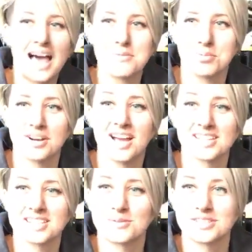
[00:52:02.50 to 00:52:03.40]
flat
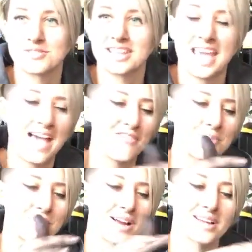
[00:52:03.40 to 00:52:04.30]
press. It was a really
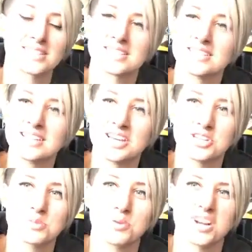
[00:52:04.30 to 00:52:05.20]
heavy press.
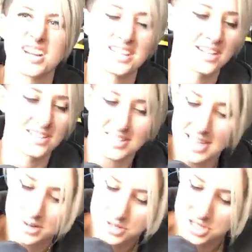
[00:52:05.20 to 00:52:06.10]
And just put it in there and
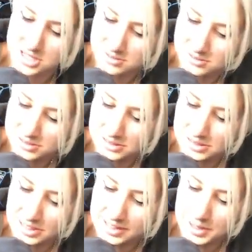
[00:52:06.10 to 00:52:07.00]
sandwich it.
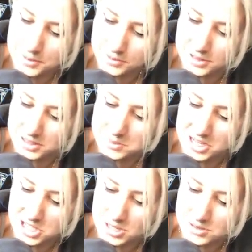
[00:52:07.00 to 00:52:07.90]
And that would really
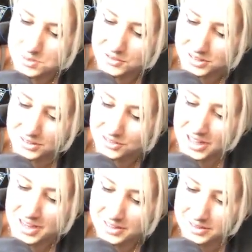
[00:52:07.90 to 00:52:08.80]
make sure it was perfectly
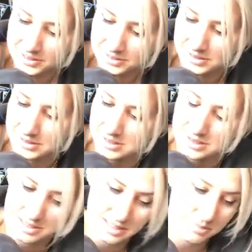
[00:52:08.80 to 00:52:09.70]
flat.
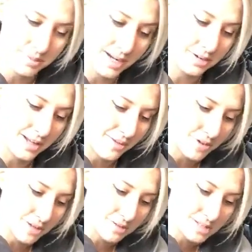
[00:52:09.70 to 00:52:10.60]
But I don't
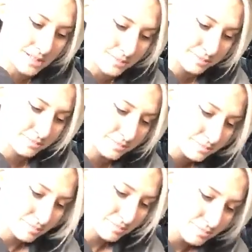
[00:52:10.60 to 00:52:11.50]
have one of those.
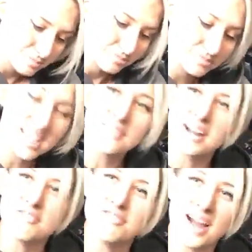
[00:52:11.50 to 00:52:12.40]

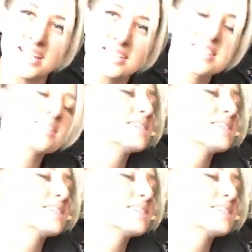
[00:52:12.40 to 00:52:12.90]
Even a vise.